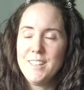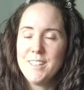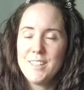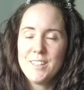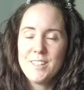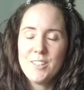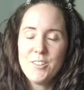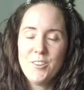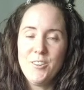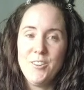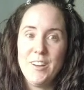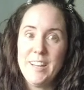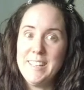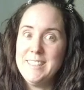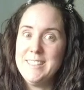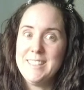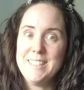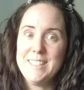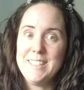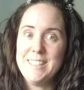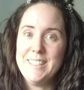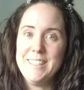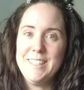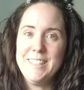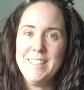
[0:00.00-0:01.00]

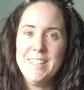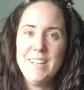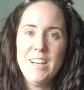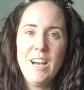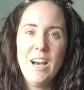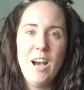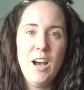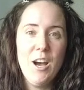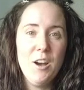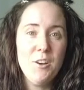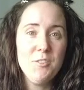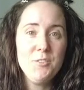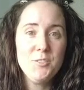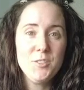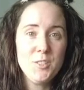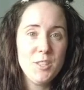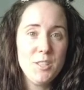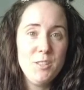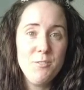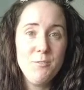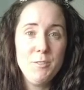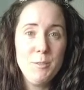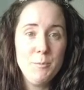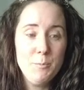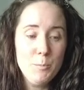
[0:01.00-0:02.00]
Crazy. After
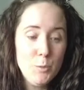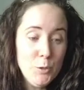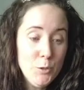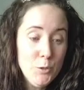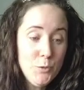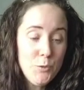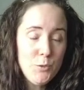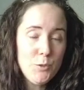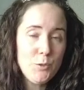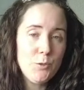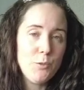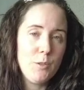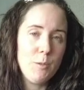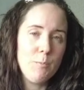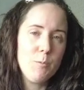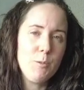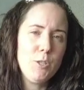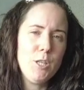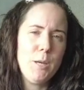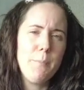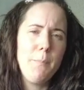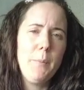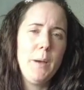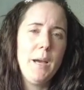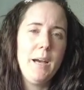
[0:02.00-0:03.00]
we moved from
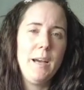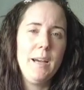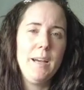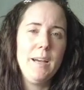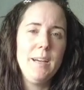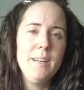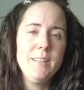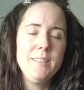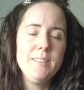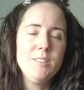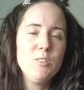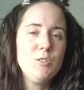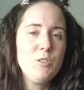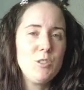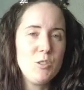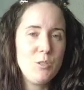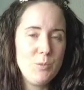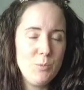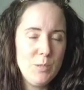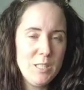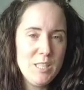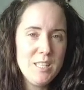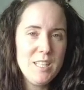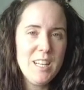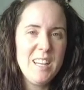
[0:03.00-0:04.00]
Japan to
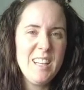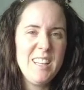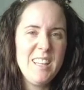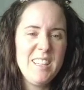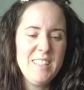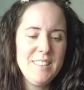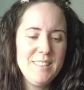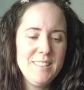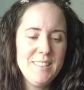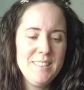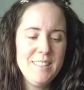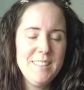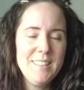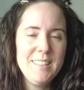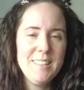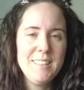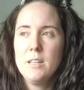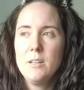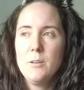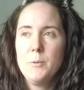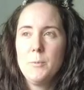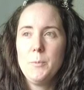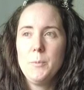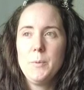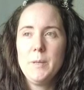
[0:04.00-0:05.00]
Switzerland,
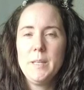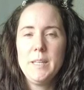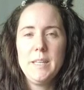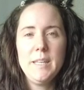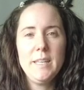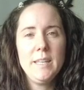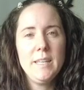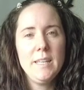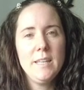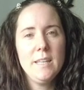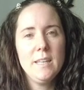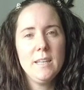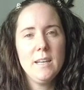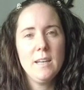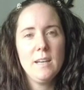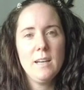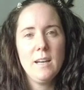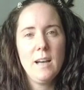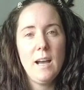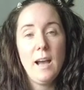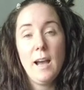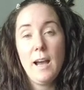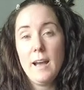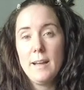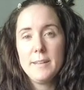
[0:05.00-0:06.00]
we
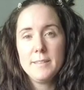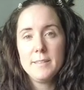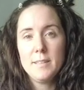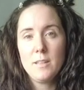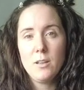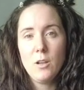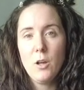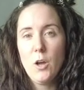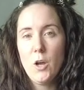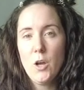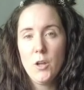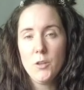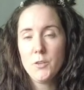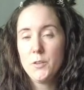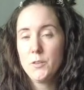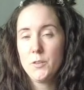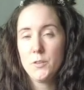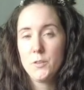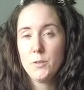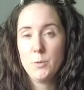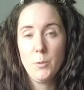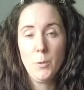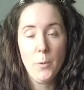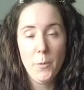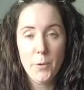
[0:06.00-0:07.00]
had a lot
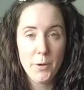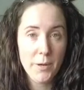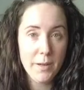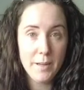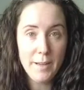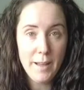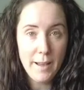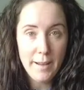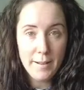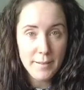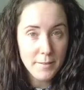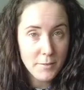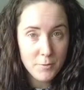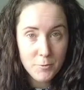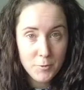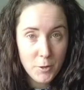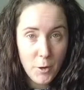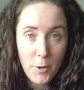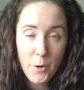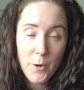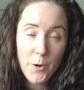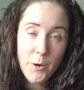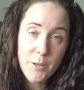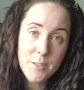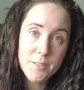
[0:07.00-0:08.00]
to organize, of
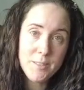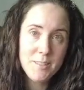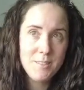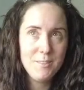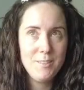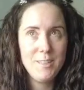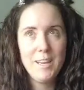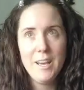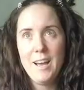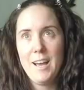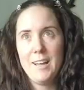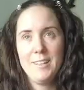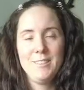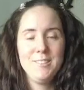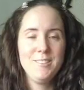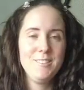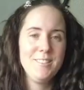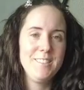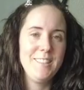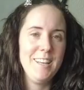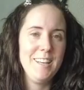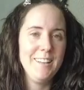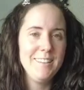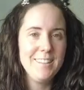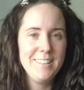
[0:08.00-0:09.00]
course. We had to
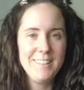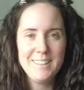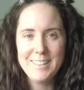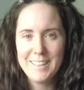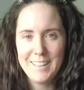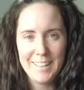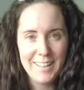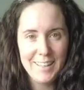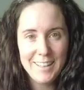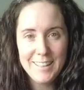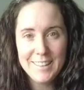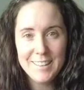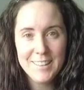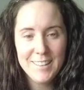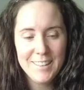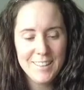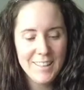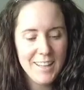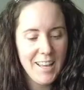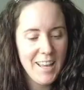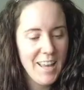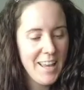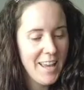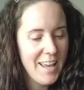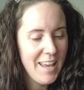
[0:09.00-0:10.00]
settle
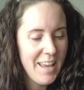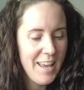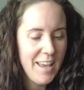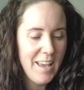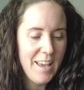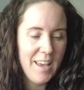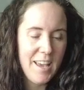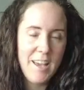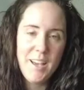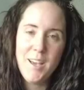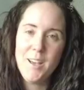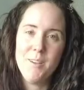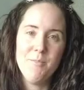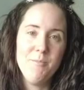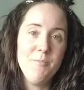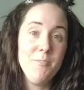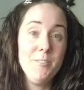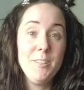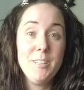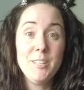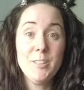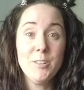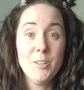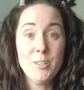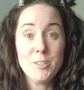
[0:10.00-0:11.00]
in,
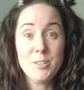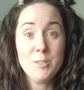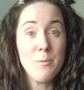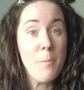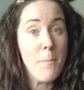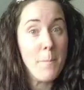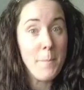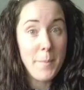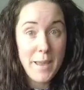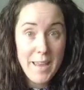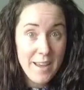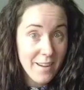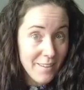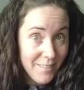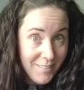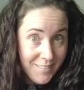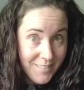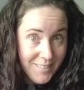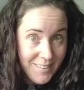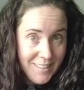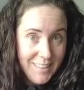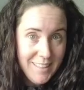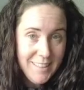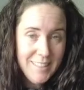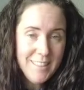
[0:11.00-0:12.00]
we got
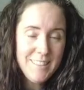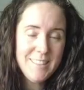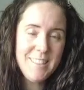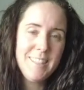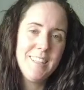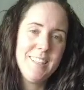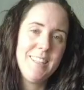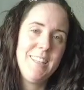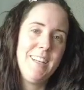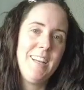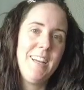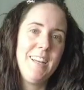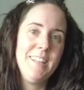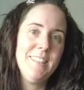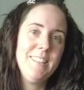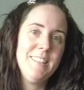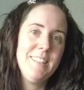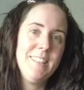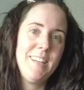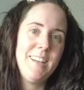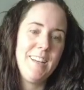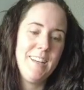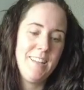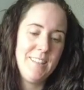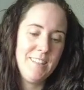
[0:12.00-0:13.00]
married, and
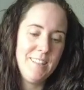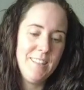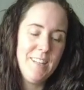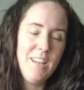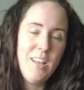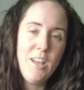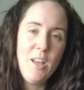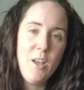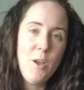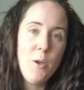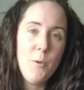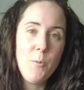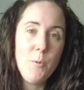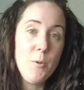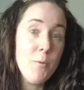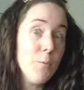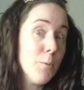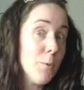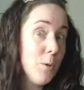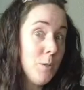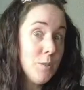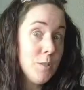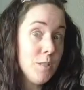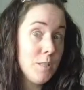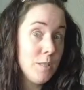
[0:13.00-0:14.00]
then we
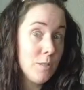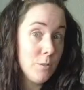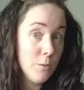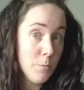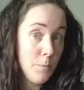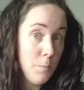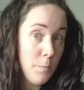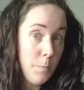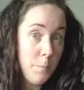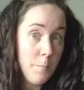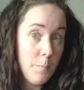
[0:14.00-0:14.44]
wanted to